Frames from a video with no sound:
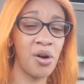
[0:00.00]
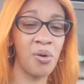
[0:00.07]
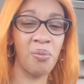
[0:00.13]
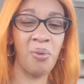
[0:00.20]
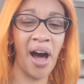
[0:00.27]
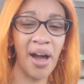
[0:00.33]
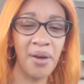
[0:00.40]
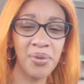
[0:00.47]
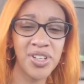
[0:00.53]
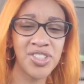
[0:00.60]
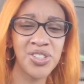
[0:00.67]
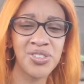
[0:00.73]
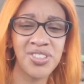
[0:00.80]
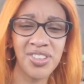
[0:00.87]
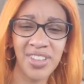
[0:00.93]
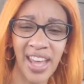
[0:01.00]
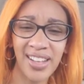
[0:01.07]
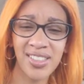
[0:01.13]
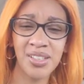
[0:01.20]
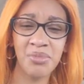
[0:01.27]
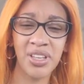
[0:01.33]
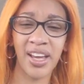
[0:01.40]
why would you do that
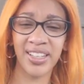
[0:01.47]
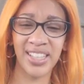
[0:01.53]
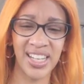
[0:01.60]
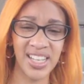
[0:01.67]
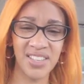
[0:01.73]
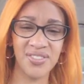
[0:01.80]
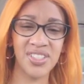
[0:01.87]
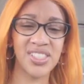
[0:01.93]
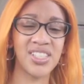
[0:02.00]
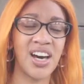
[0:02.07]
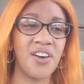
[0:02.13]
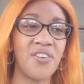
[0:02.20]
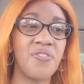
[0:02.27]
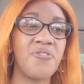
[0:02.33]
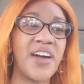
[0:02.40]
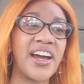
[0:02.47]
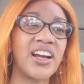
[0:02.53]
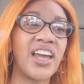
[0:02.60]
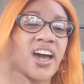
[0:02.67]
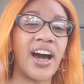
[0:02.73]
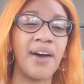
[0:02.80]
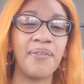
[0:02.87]
to me? Like, that didn't even sound fair.
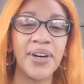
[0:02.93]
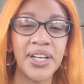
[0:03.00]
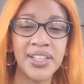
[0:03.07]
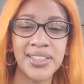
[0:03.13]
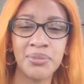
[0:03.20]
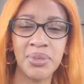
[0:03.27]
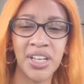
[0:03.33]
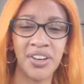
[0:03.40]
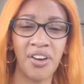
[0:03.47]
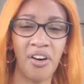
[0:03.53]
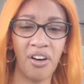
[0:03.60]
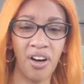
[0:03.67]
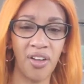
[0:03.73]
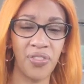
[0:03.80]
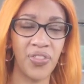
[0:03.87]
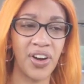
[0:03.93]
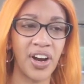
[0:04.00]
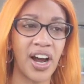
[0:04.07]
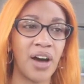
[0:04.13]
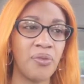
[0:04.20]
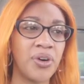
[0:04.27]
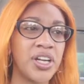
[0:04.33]
Like, I wanted to be an author.
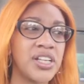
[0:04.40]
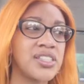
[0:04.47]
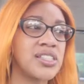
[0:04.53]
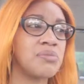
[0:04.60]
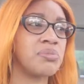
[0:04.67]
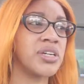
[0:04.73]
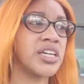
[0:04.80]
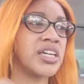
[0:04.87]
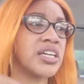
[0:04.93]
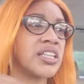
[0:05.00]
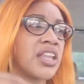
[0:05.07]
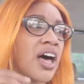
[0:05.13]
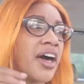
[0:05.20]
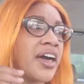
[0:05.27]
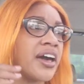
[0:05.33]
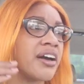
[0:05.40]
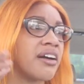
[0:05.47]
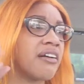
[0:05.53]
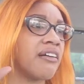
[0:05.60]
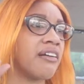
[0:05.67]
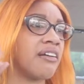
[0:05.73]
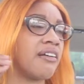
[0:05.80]
I wanted to be like,
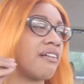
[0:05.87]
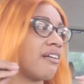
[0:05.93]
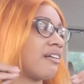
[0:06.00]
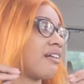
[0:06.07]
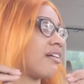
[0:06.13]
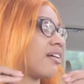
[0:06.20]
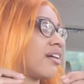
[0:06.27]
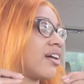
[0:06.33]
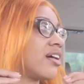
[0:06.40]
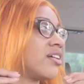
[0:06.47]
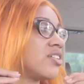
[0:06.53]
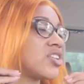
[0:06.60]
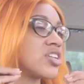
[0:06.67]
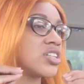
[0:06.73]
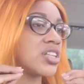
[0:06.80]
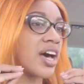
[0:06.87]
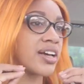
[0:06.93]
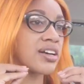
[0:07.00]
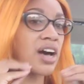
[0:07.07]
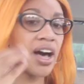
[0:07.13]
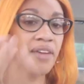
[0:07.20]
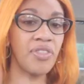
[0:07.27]
like,
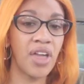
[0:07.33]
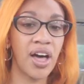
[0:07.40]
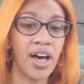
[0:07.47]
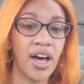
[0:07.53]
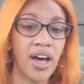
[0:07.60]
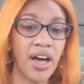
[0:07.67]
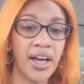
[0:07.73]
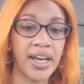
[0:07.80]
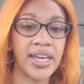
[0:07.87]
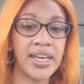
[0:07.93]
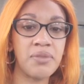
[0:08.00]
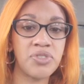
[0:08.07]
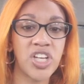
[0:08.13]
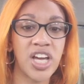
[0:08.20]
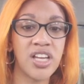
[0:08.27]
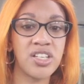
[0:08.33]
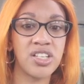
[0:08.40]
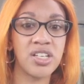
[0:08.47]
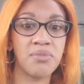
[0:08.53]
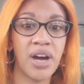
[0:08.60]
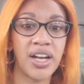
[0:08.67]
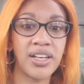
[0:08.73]
I keep
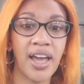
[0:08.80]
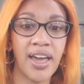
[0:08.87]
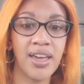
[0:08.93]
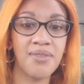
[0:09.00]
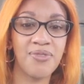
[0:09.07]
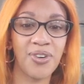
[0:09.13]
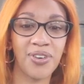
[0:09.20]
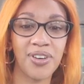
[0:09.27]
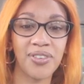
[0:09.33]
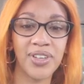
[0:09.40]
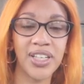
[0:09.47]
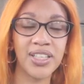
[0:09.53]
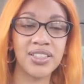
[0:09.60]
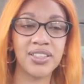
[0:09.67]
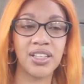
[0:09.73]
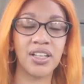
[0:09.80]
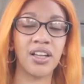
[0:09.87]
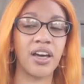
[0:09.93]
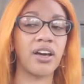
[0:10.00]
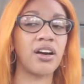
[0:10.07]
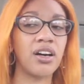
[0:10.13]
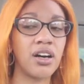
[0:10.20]
changing my name for a reason.
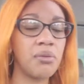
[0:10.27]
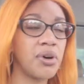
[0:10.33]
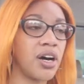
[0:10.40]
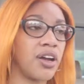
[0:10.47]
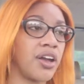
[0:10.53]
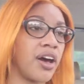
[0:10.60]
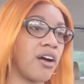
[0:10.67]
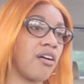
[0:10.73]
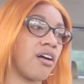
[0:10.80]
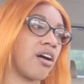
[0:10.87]
Like, come on now,